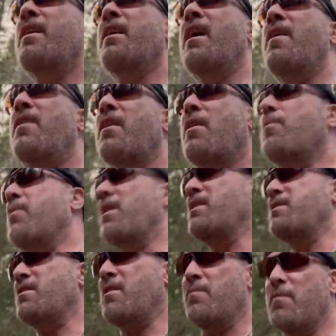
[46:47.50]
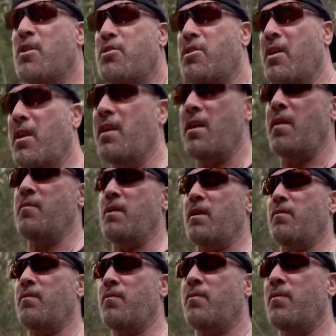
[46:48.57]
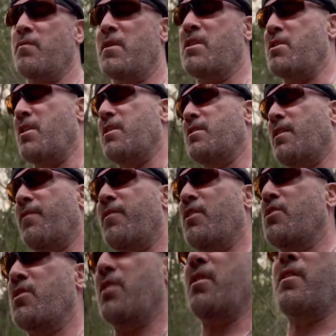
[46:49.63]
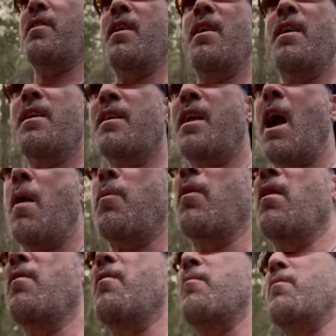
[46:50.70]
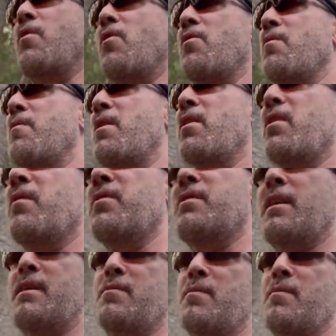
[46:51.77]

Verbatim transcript: And there are places in Michigan, I mean, Michigan is the fishing capital of North America, besides